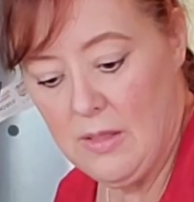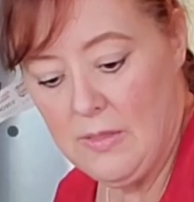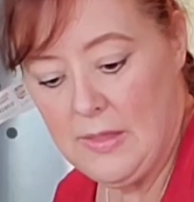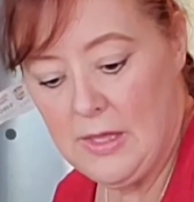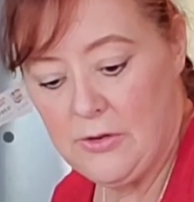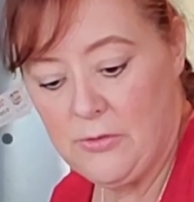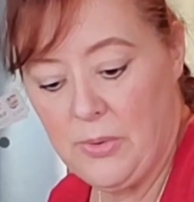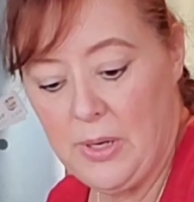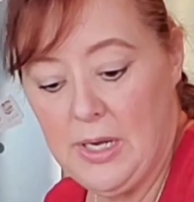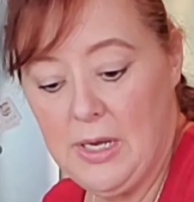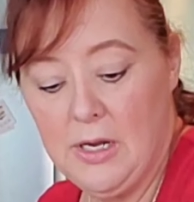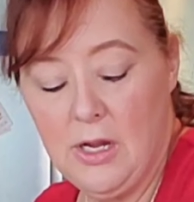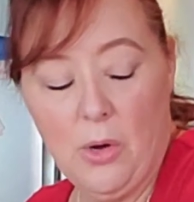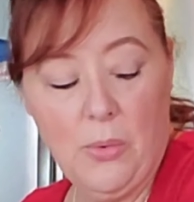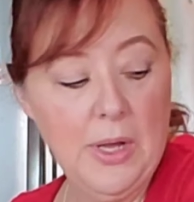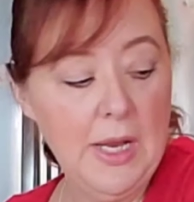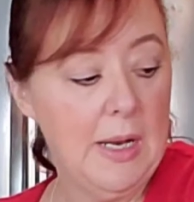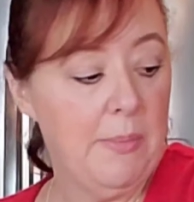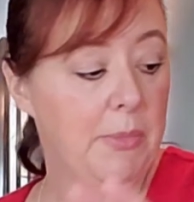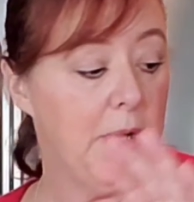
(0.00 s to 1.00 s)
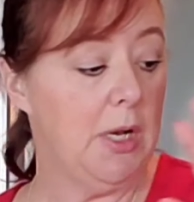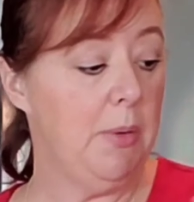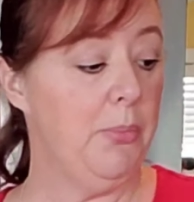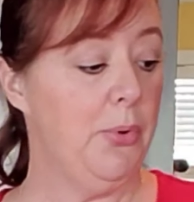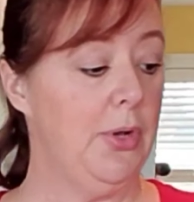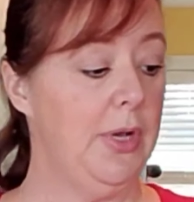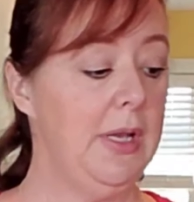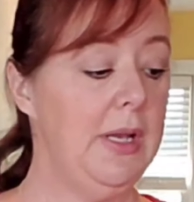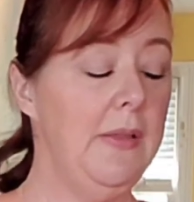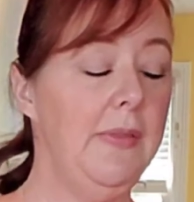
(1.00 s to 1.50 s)
That's ready to go in. I'm going to
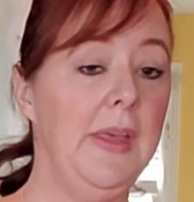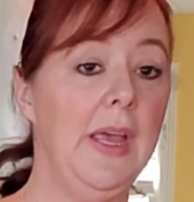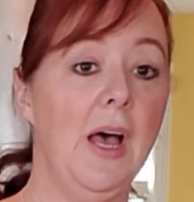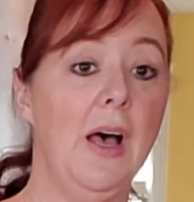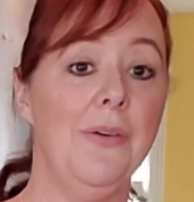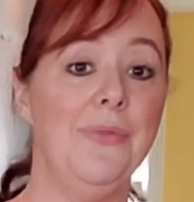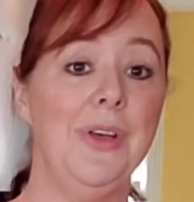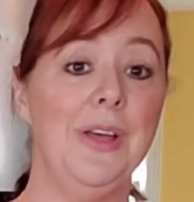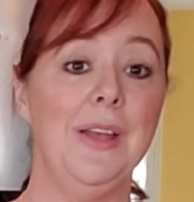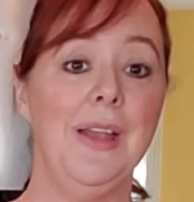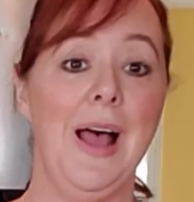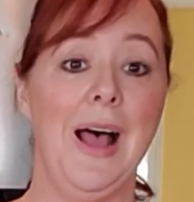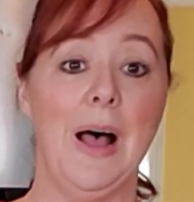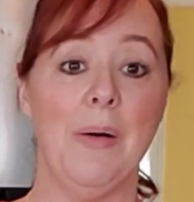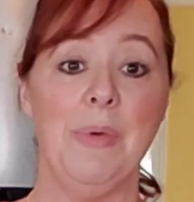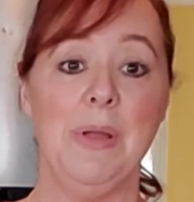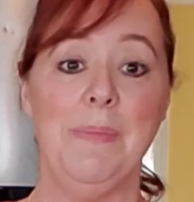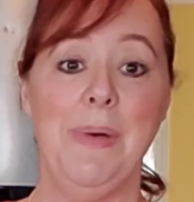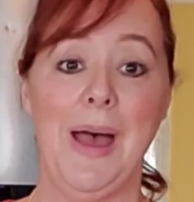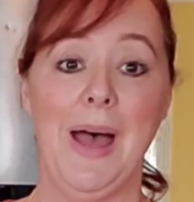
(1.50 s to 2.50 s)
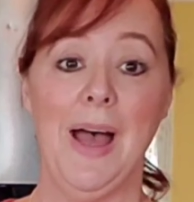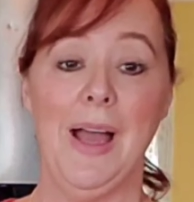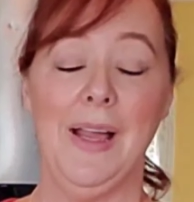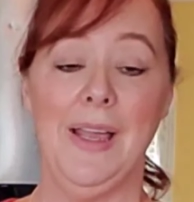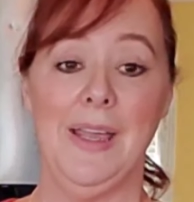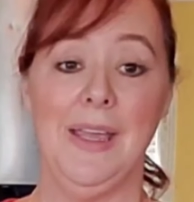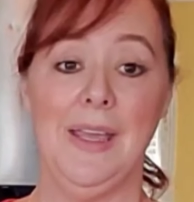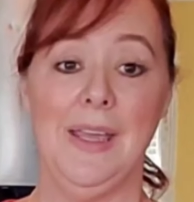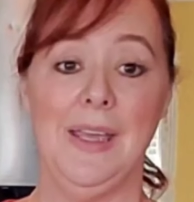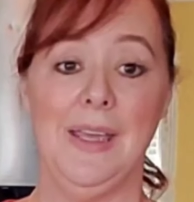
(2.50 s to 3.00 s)
put it in the oven. I'll be back
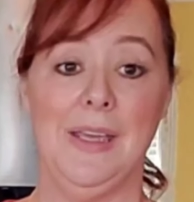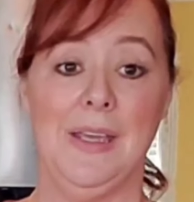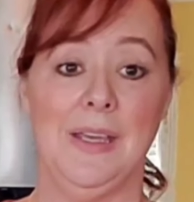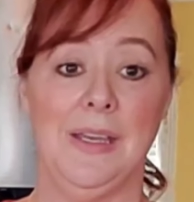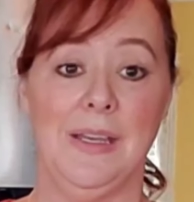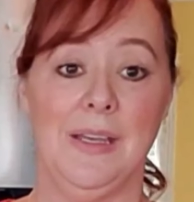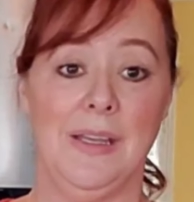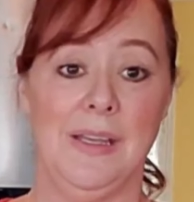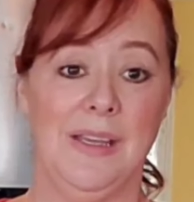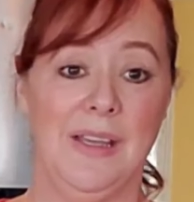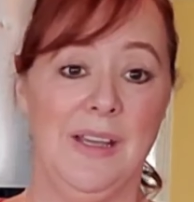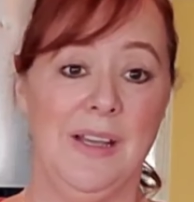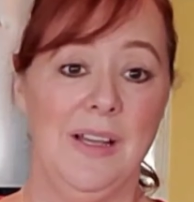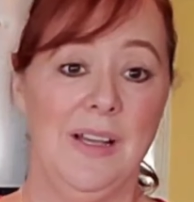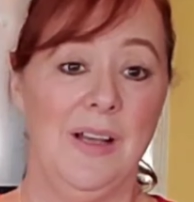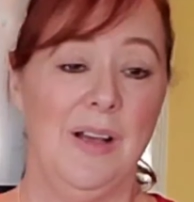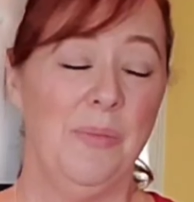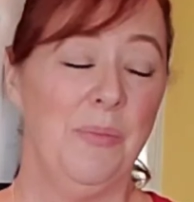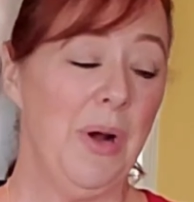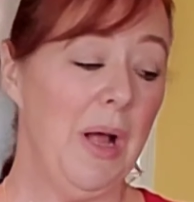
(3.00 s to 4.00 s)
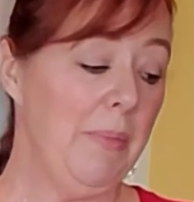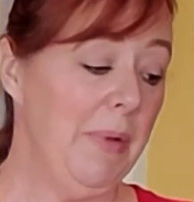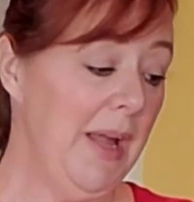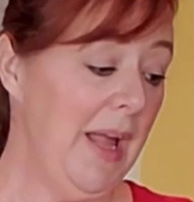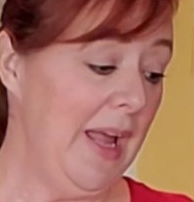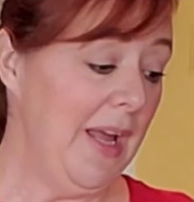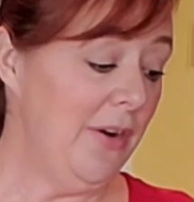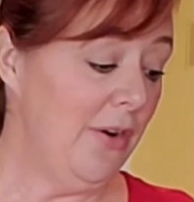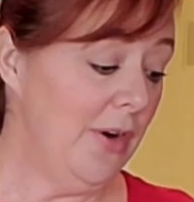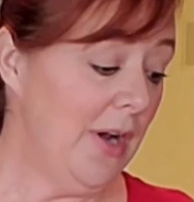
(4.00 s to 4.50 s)
in probably
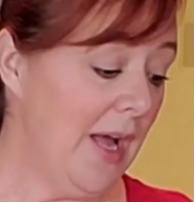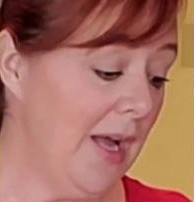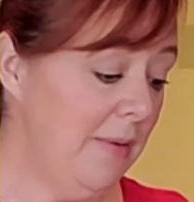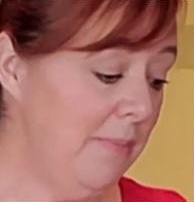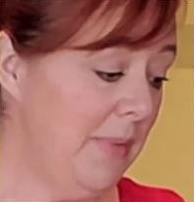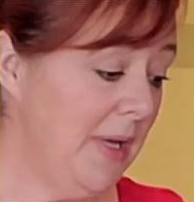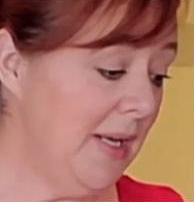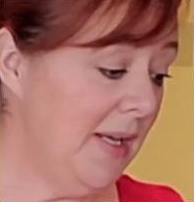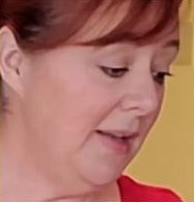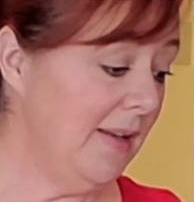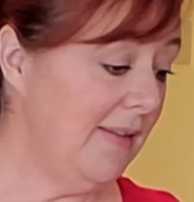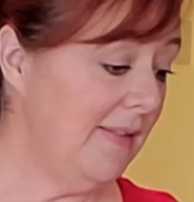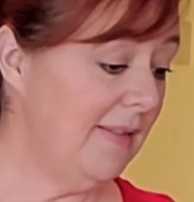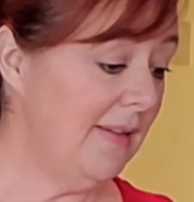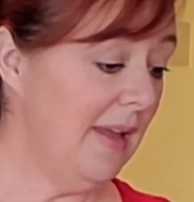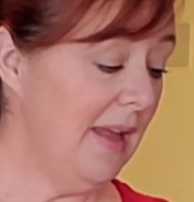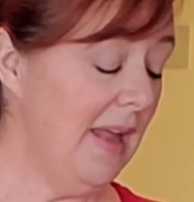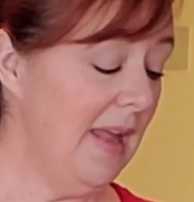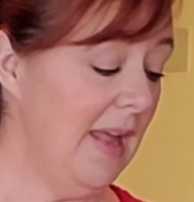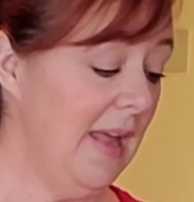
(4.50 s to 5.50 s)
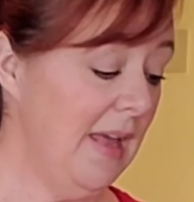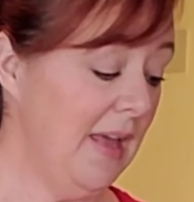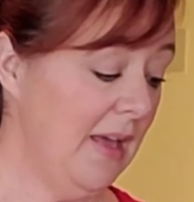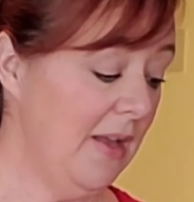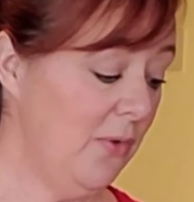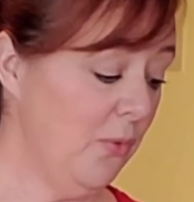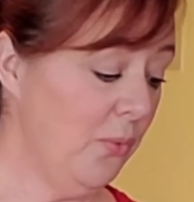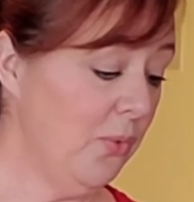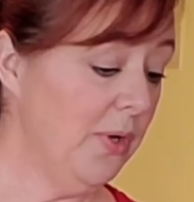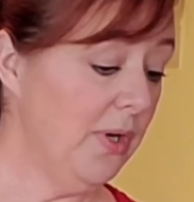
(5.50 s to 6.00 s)
8 or 9 minutes,
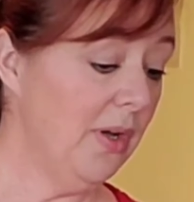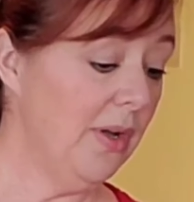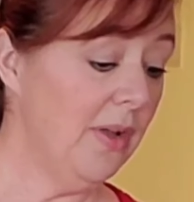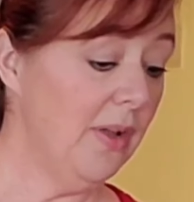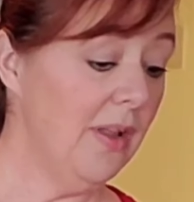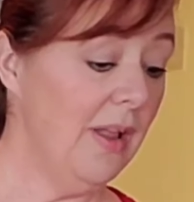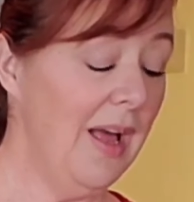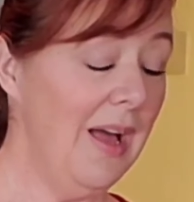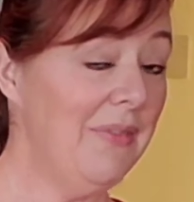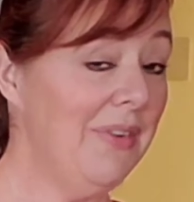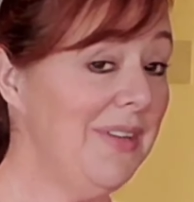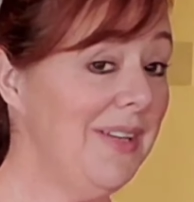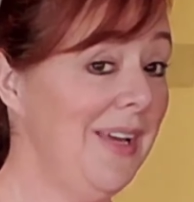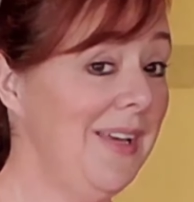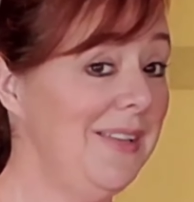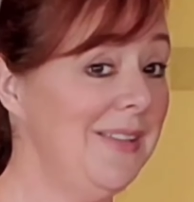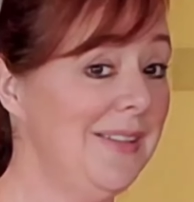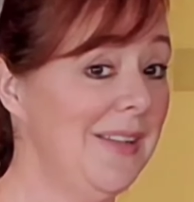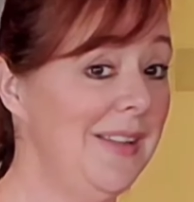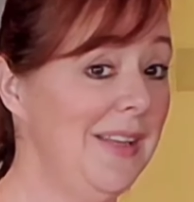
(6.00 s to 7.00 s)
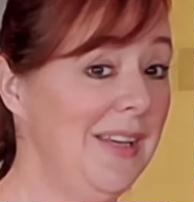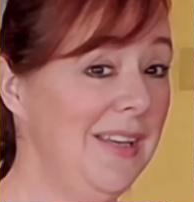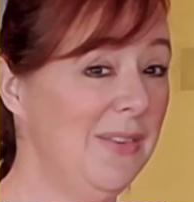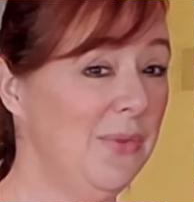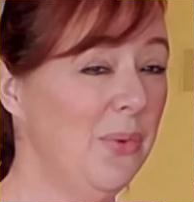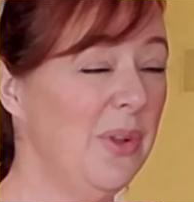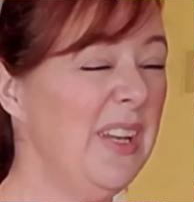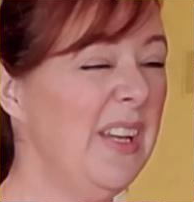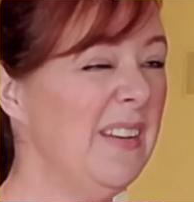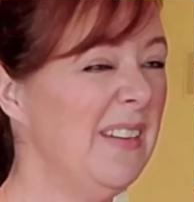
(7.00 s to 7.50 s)
and we'll have a taste of these.
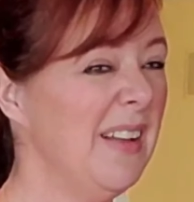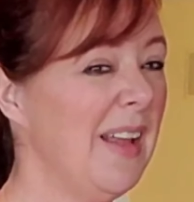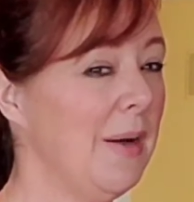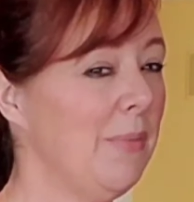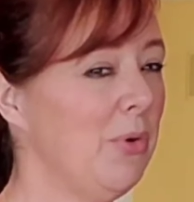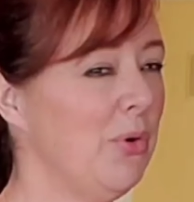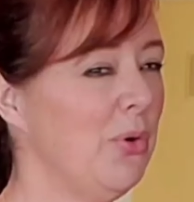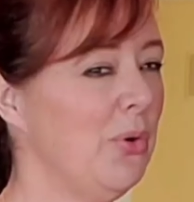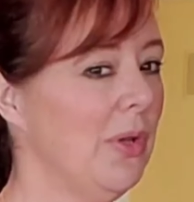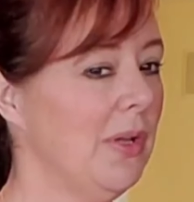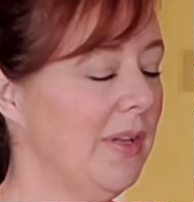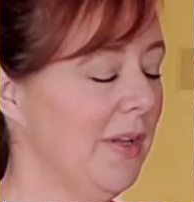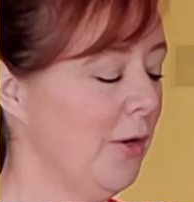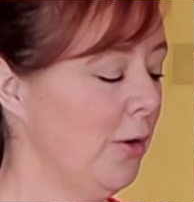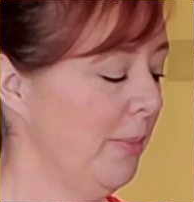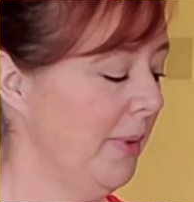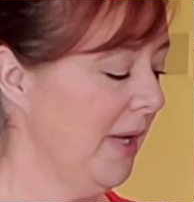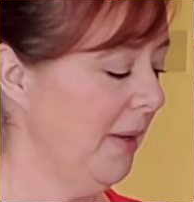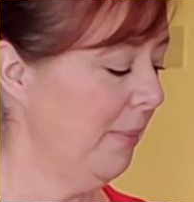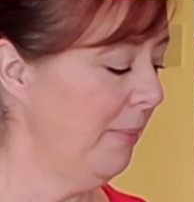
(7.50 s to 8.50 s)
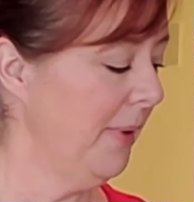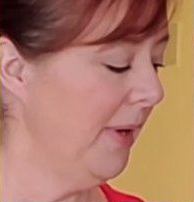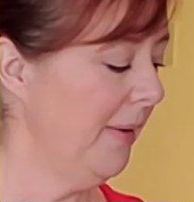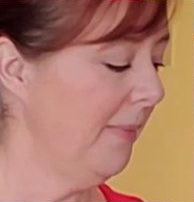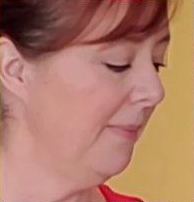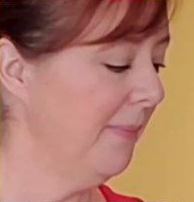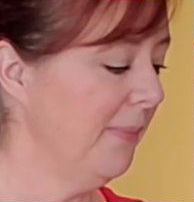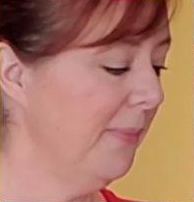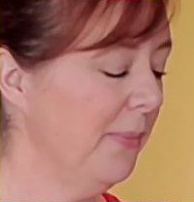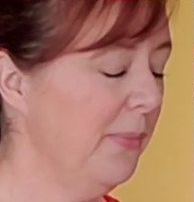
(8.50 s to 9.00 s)
We'll need to let them cool a little bit, but
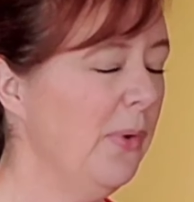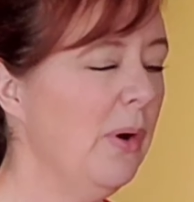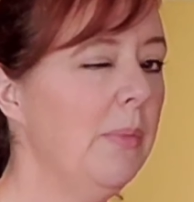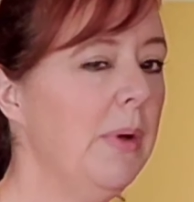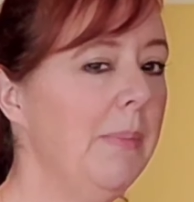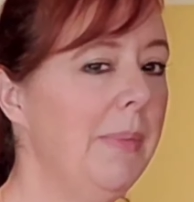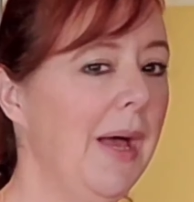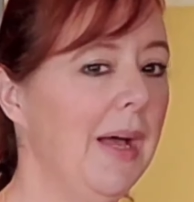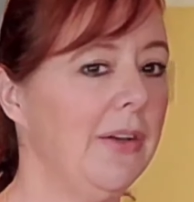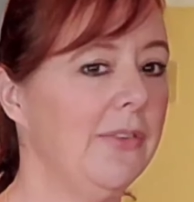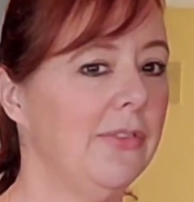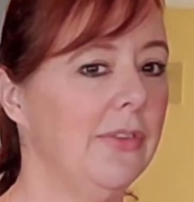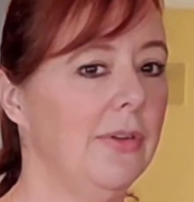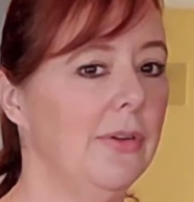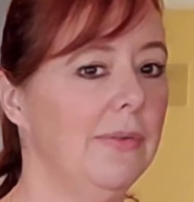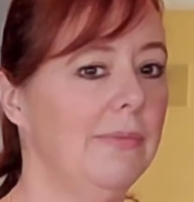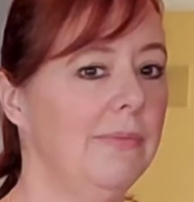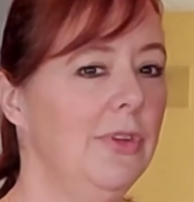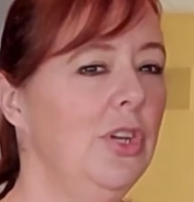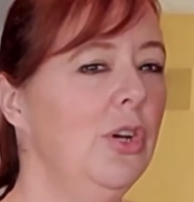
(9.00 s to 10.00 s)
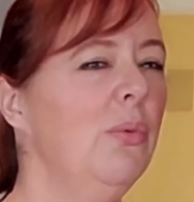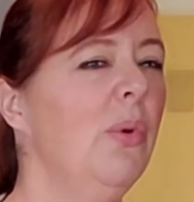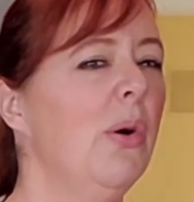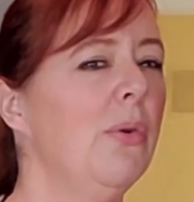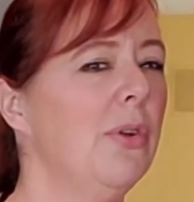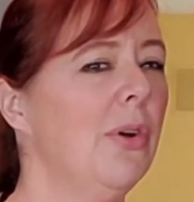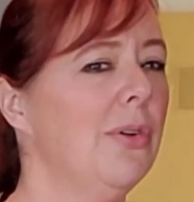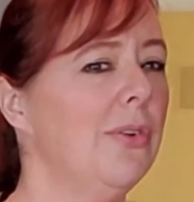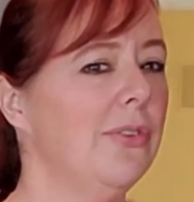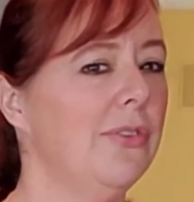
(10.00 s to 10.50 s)
we'll be back soon. You
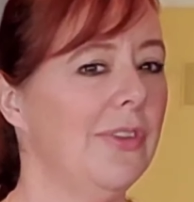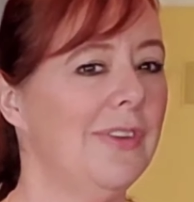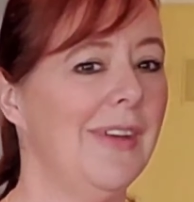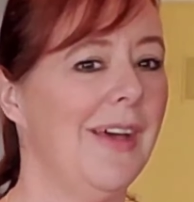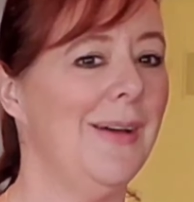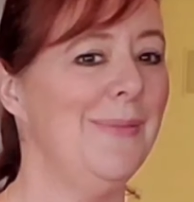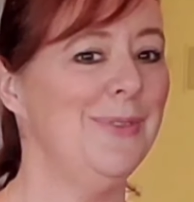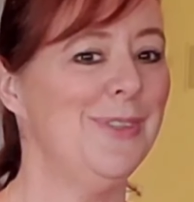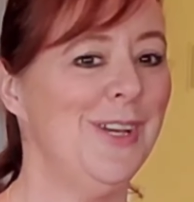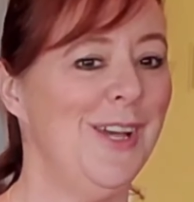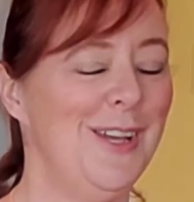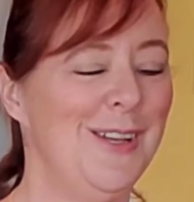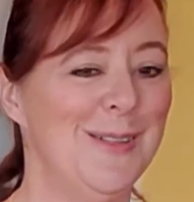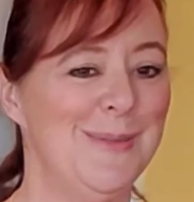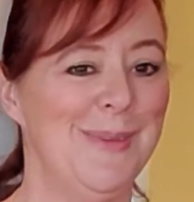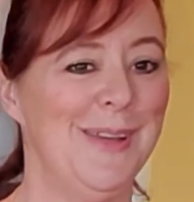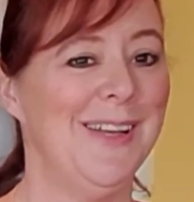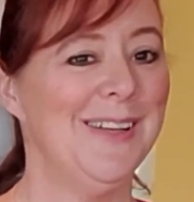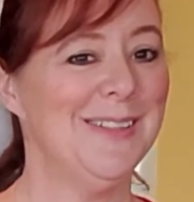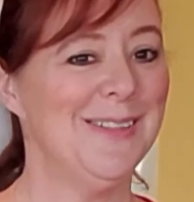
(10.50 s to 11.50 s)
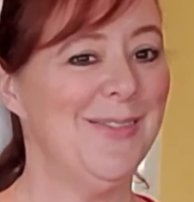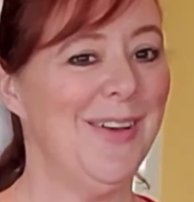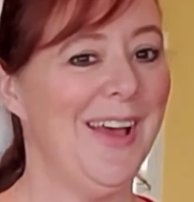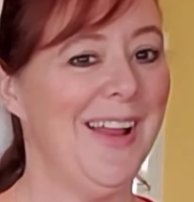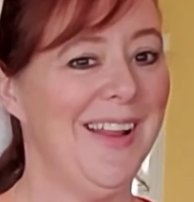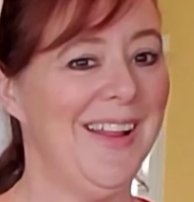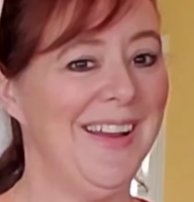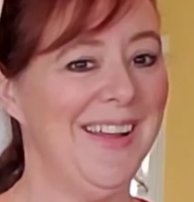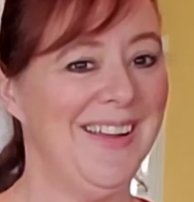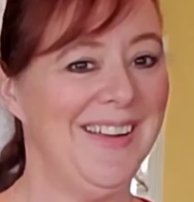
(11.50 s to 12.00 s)
won't notice the time change because of
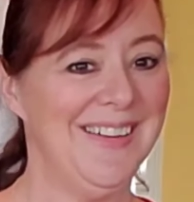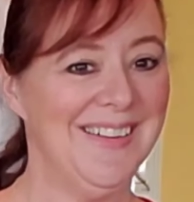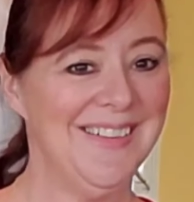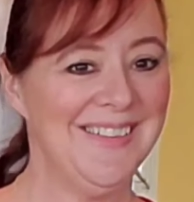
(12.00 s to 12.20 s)
editing.